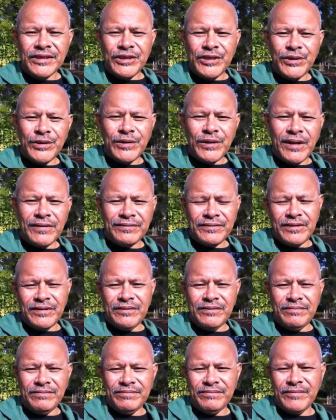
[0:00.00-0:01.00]
Too
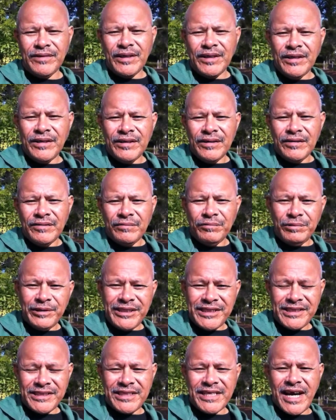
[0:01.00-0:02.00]
often,
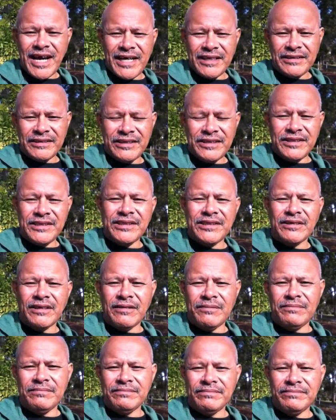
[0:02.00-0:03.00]
we start to
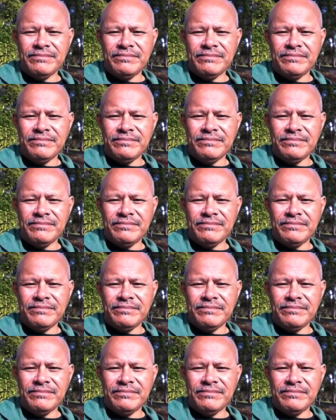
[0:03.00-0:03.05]
stop.